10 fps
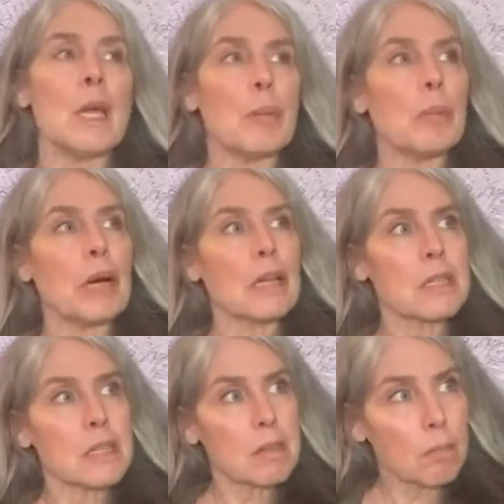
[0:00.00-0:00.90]
But
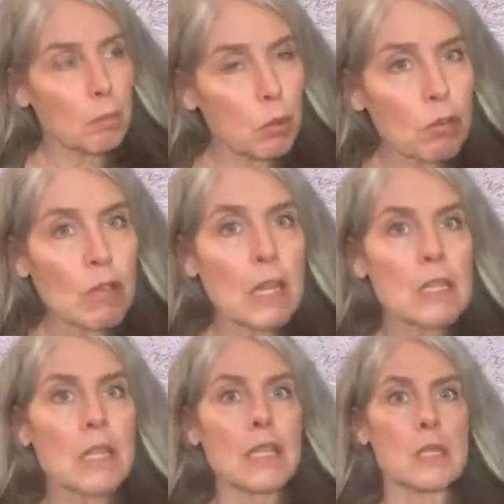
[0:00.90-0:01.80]
moving
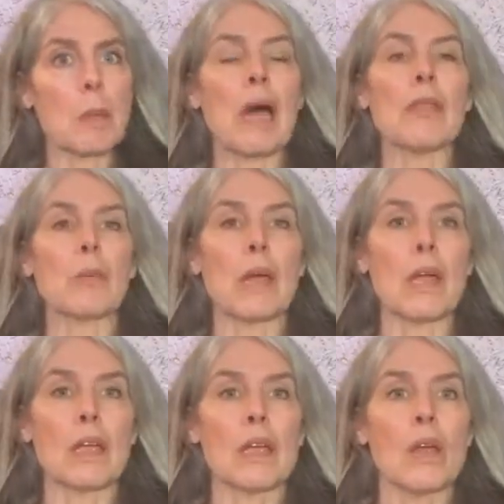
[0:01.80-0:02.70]
into this pathway,
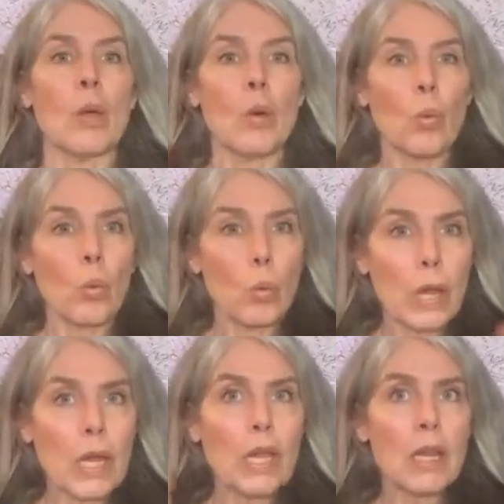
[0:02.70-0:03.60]

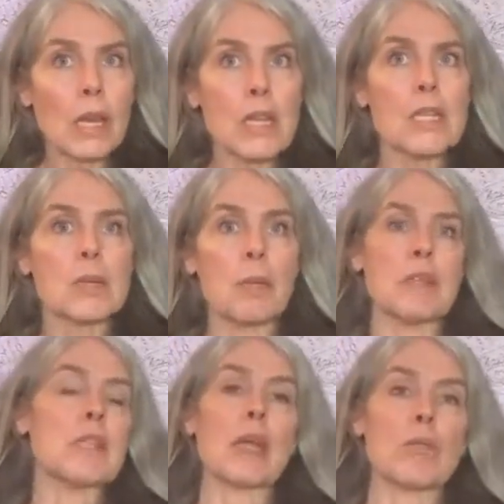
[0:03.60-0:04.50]
we need to
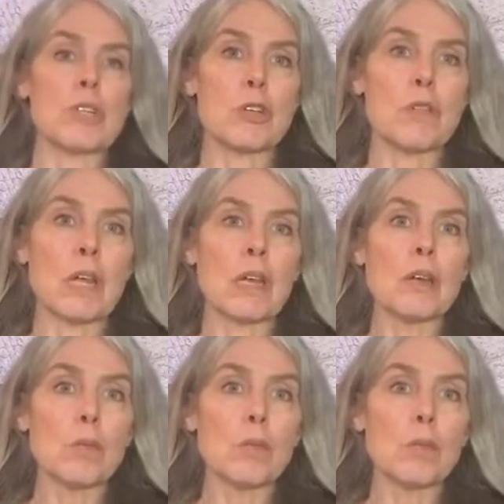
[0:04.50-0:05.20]
stay rejuvenated.